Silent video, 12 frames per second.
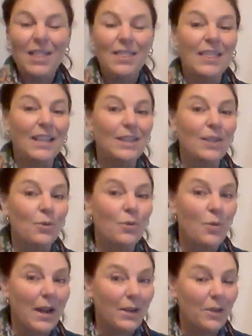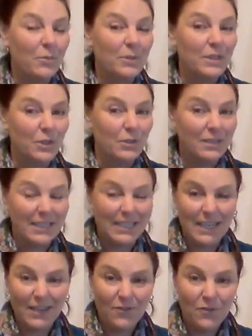that the writer was using
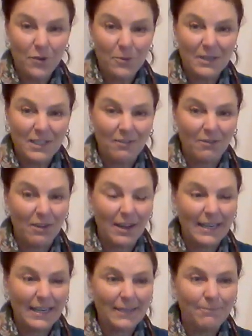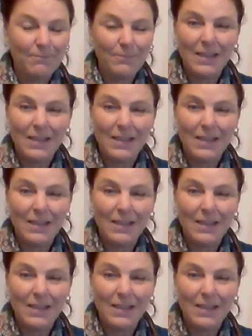informative writing.